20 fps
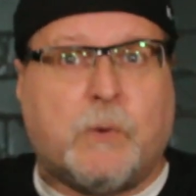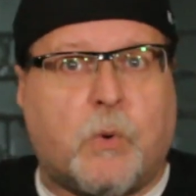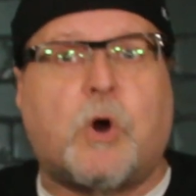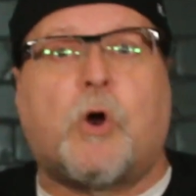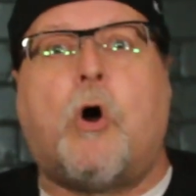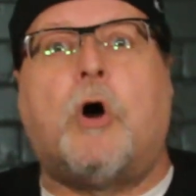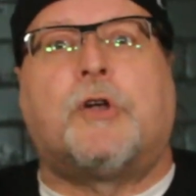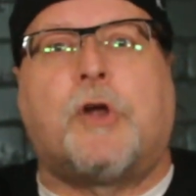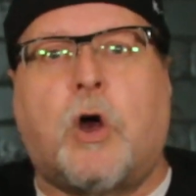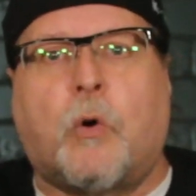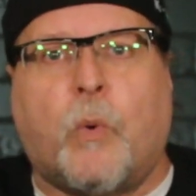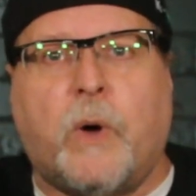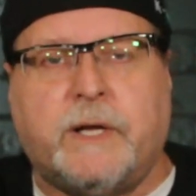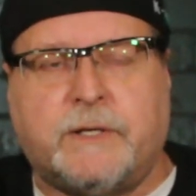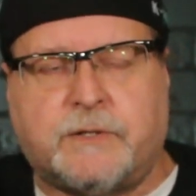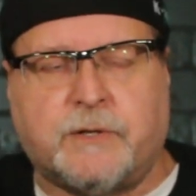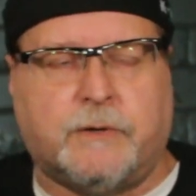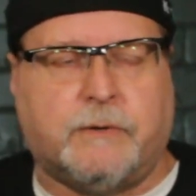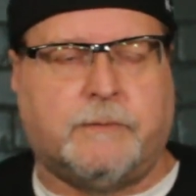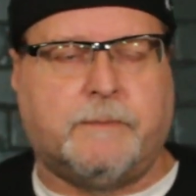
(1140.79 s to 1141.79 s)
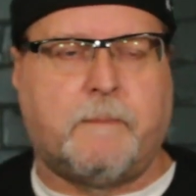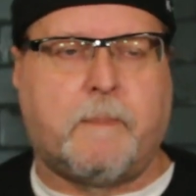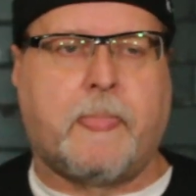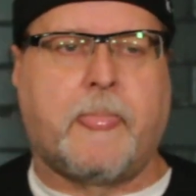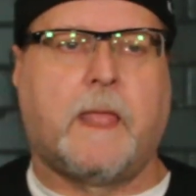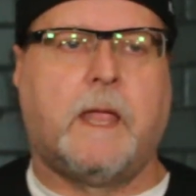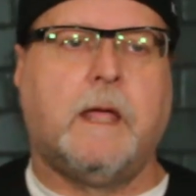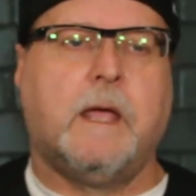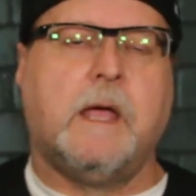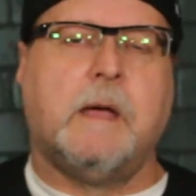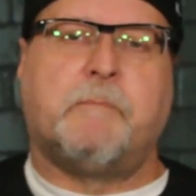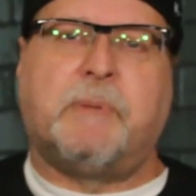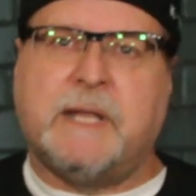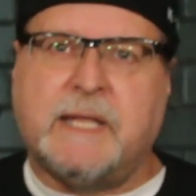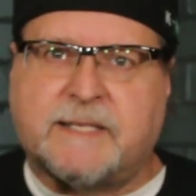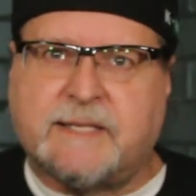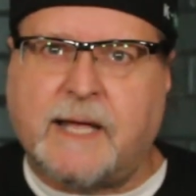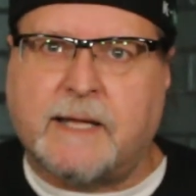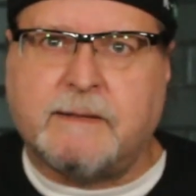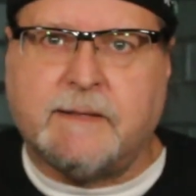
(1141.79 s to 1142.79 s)
We're on our way to. But he
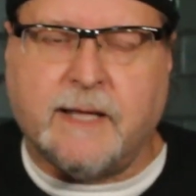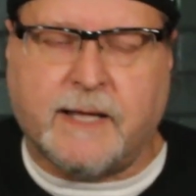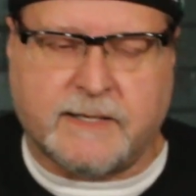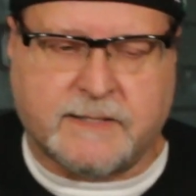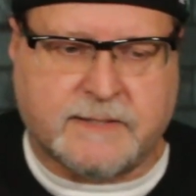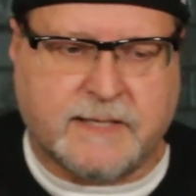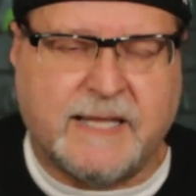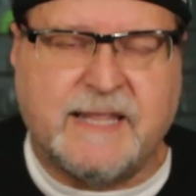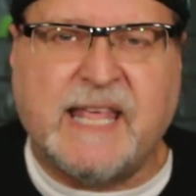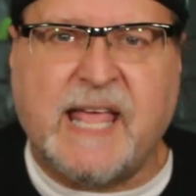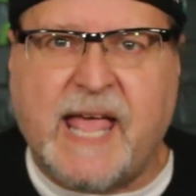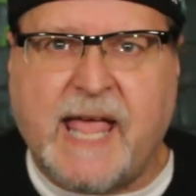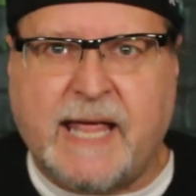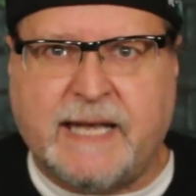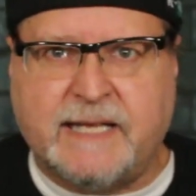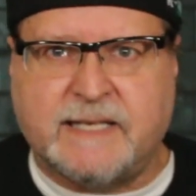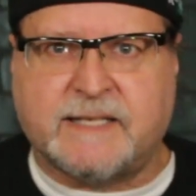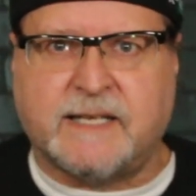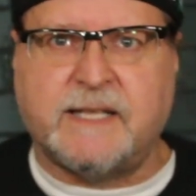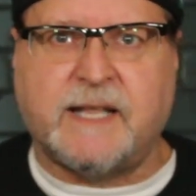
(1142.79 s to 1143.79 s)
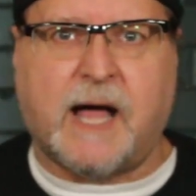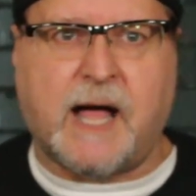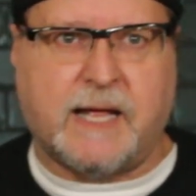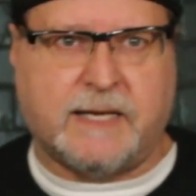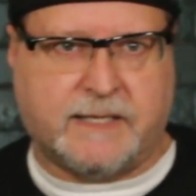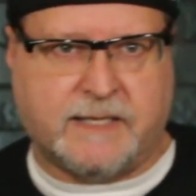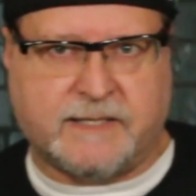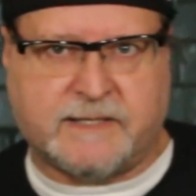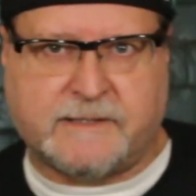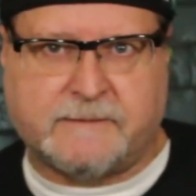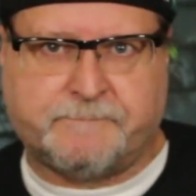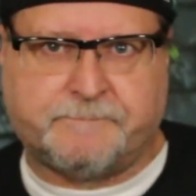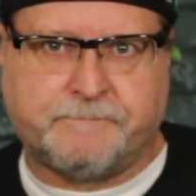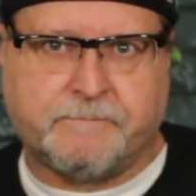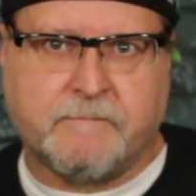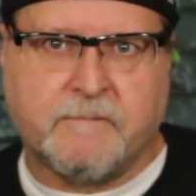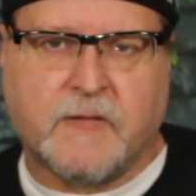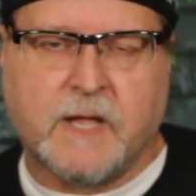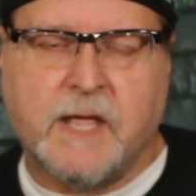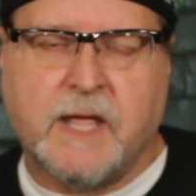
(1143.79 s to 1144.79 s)
said this in the 80s and 90s.
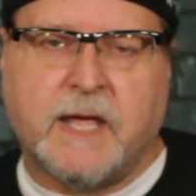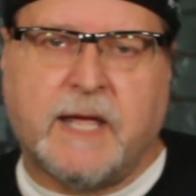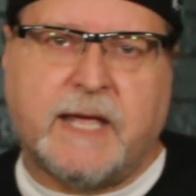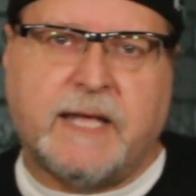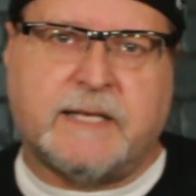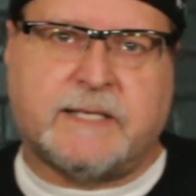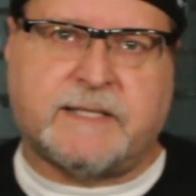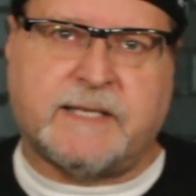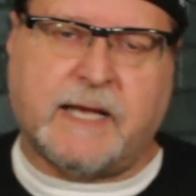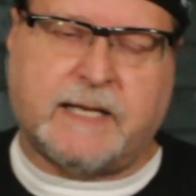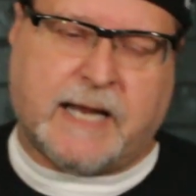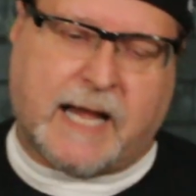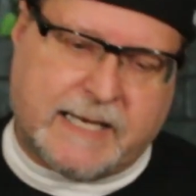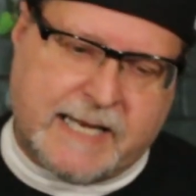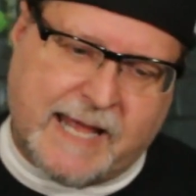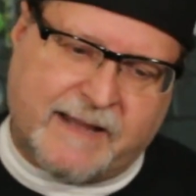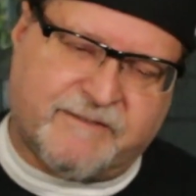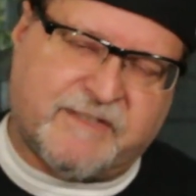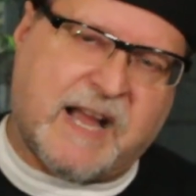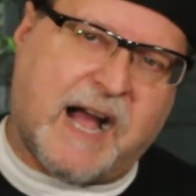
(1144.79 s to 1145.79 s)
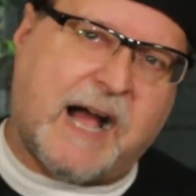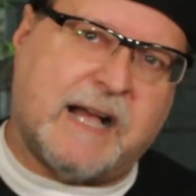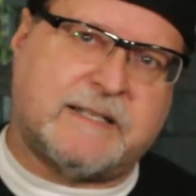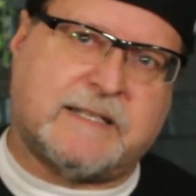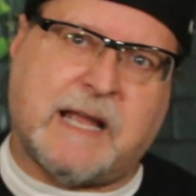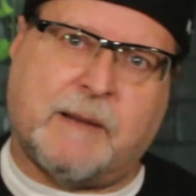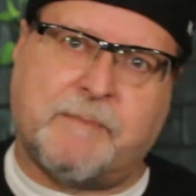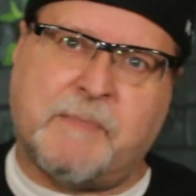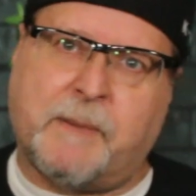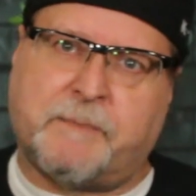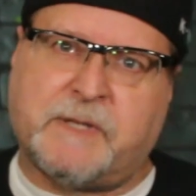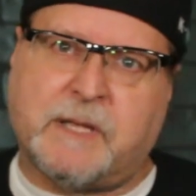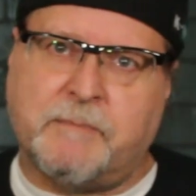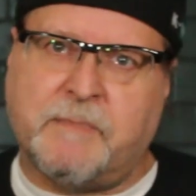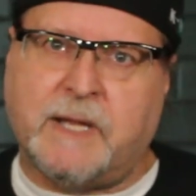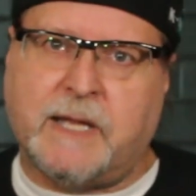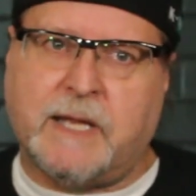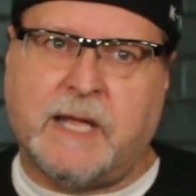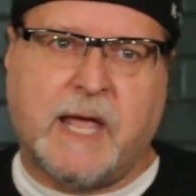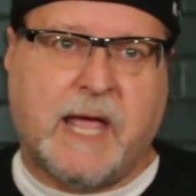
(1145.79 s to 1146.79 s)
He said, I'd have guys come up to
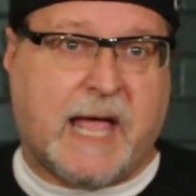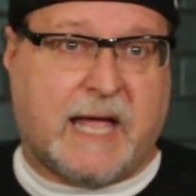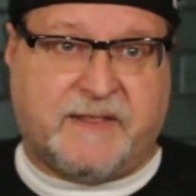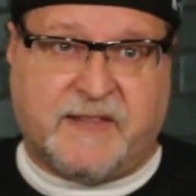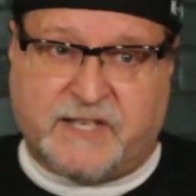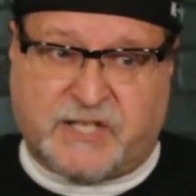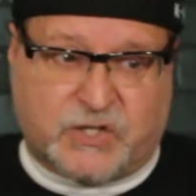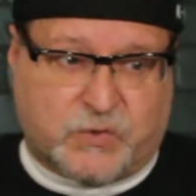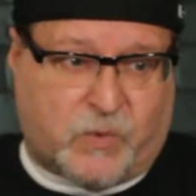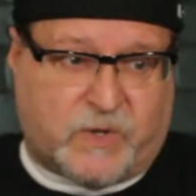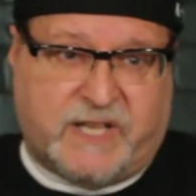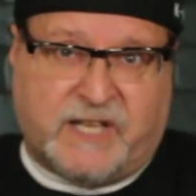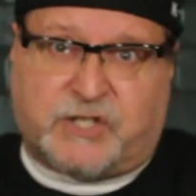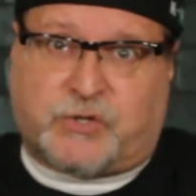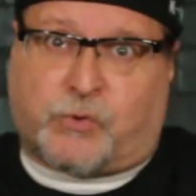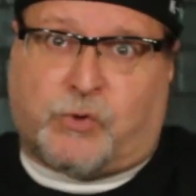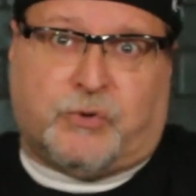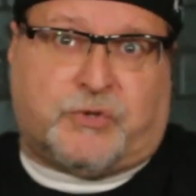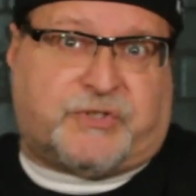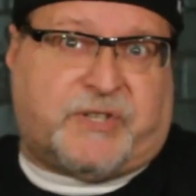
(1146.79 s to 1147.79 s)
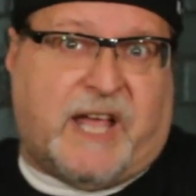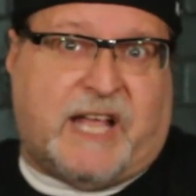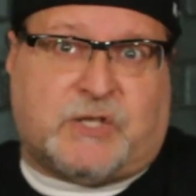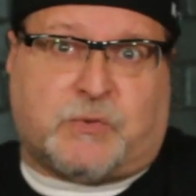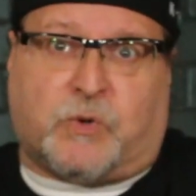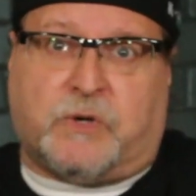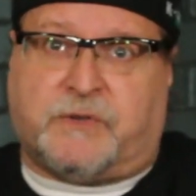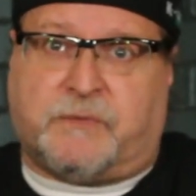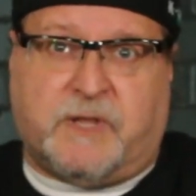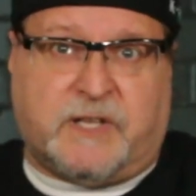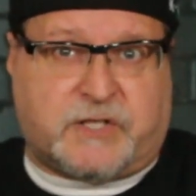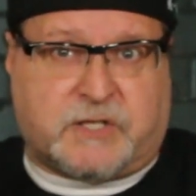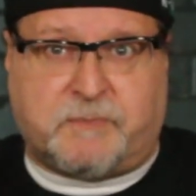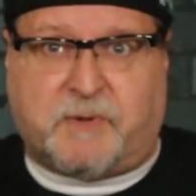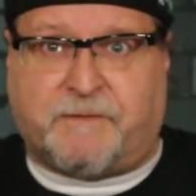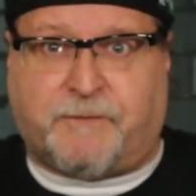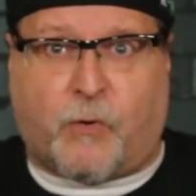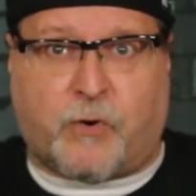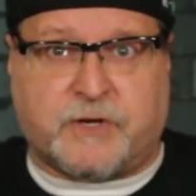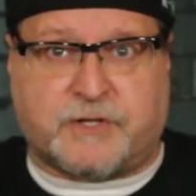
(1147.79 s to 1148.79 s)
me, and this is when his crusades were. This is
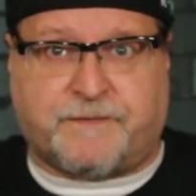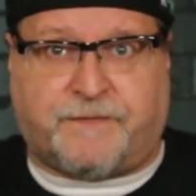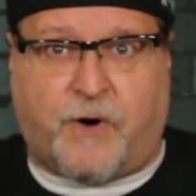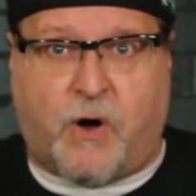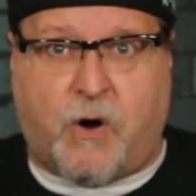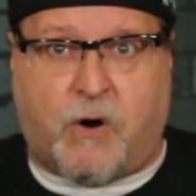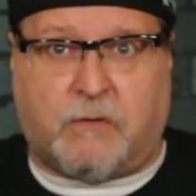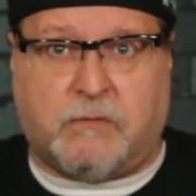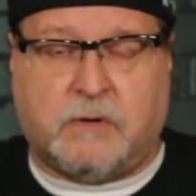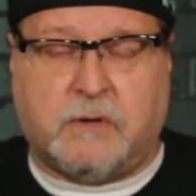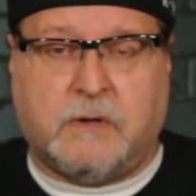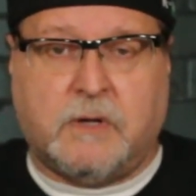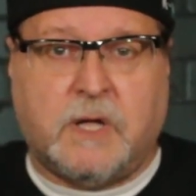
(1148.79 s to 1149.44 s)
before his fall.